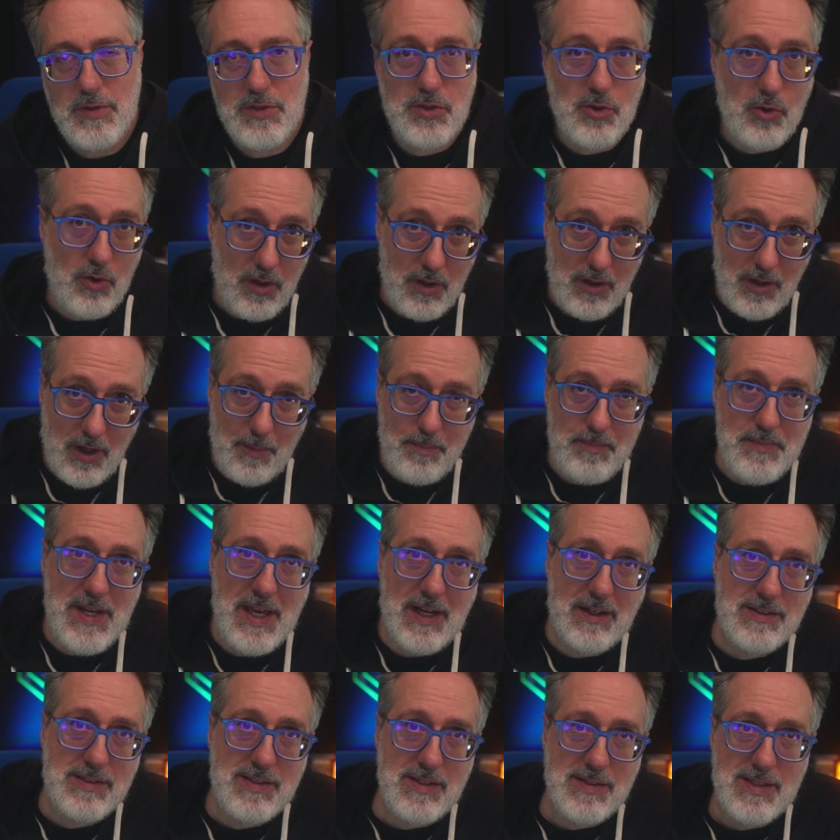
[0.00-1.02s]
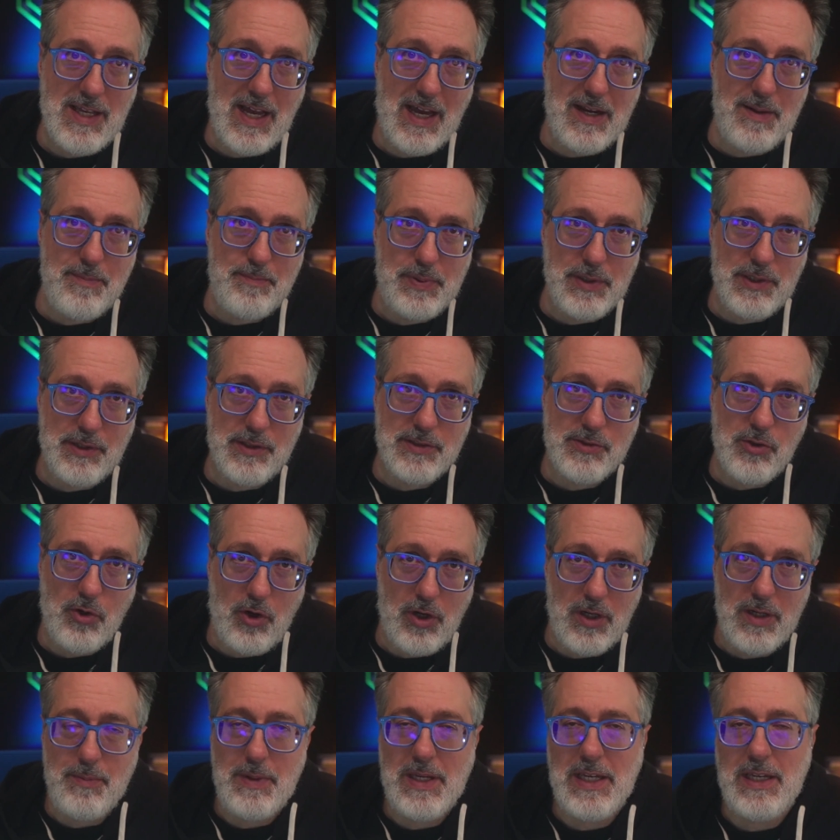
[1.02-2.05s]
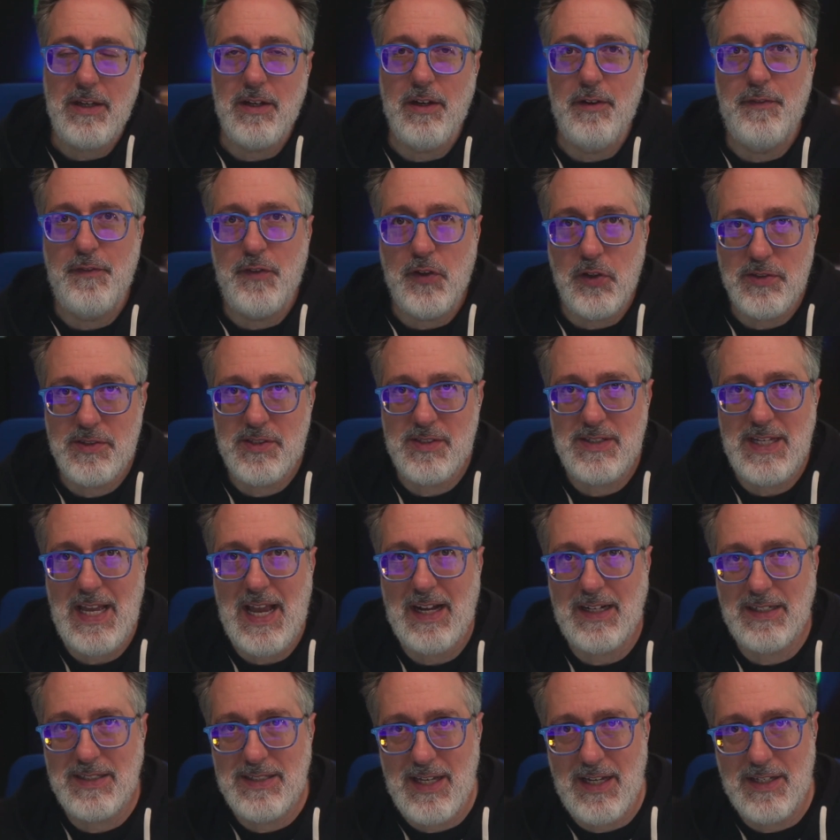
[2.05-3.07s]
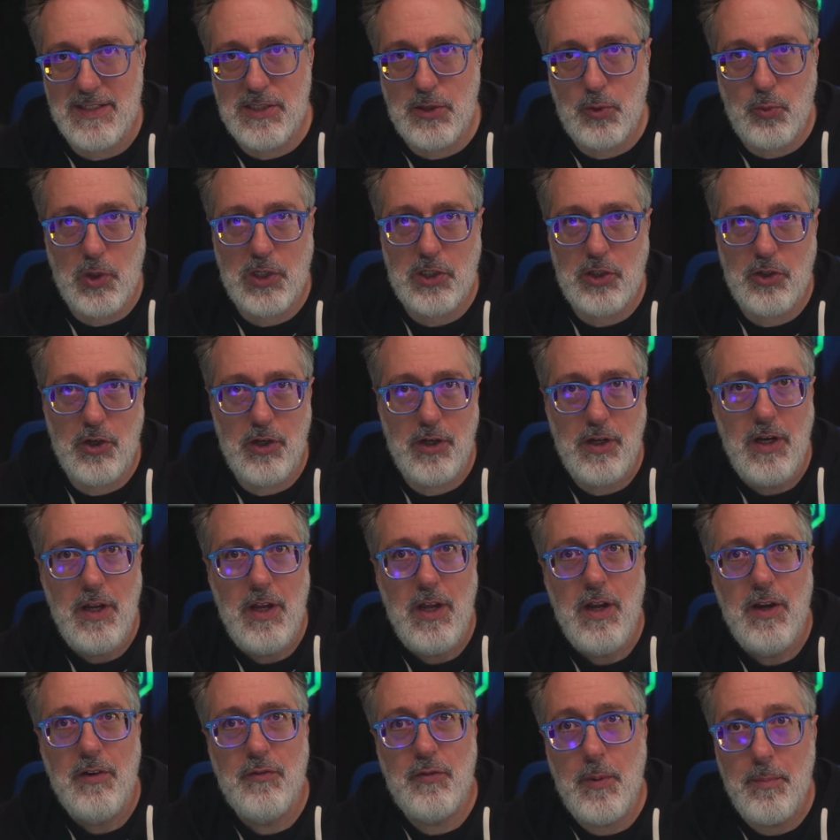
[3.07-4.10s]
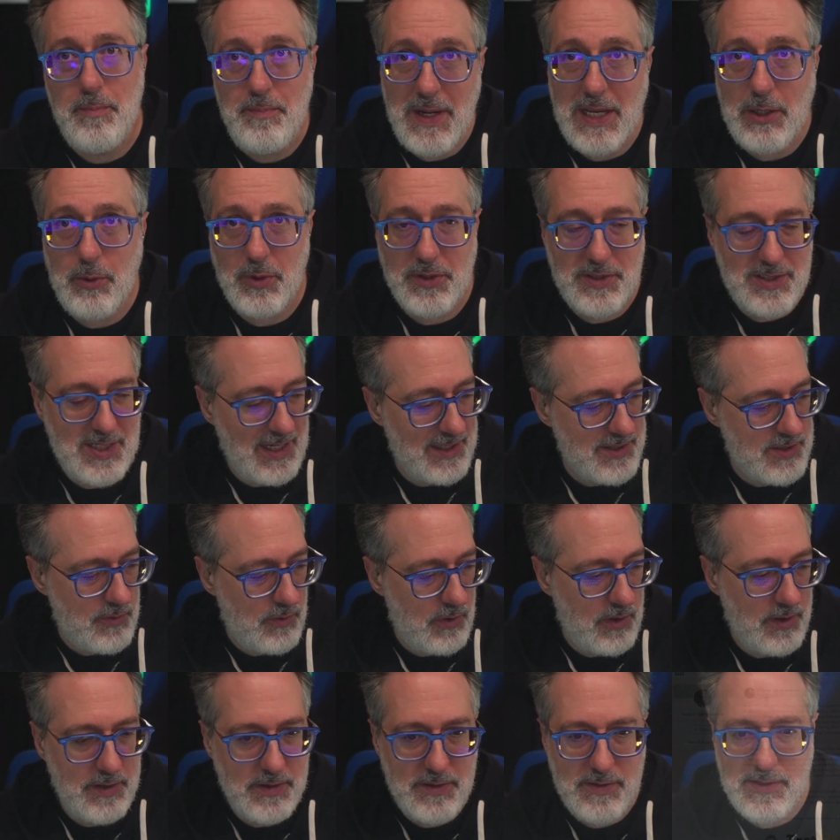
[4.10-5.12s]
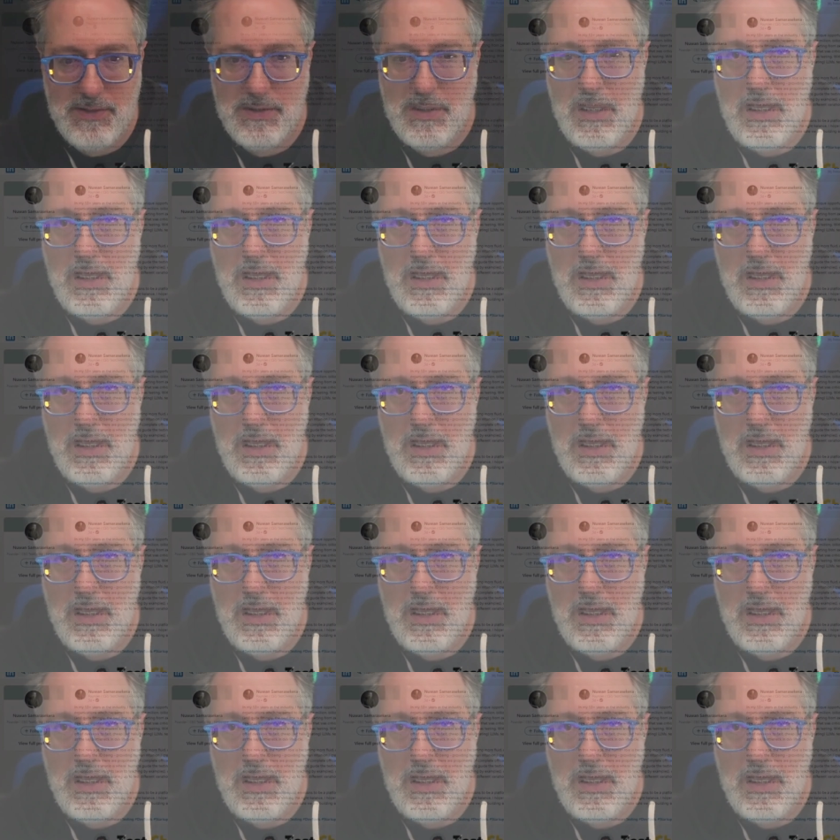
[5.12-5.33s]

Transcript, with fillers: So up next is how to build, automate a full stack test quicker from manual test runs.